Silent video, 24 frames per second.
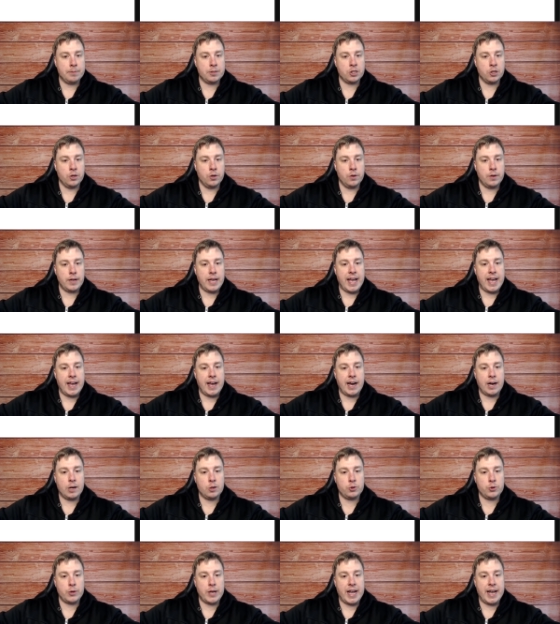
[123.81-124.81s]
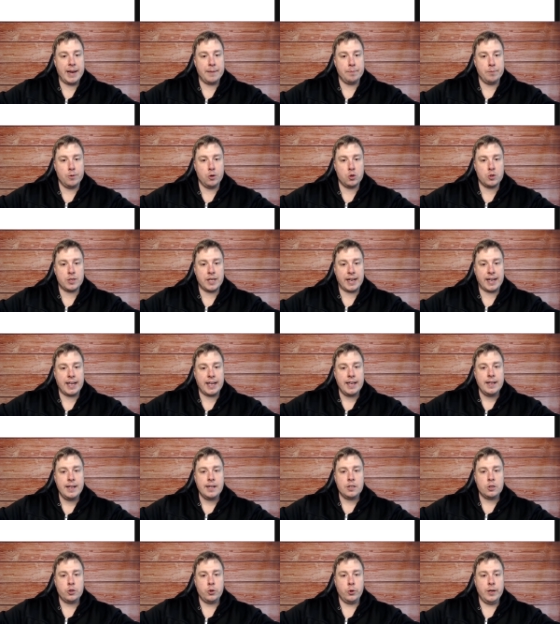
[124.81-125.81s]
So uh, how to add music
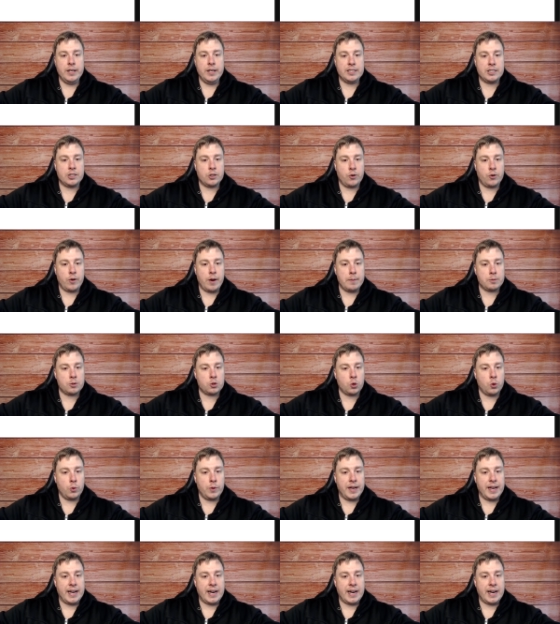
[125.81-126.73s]
to Instagram story,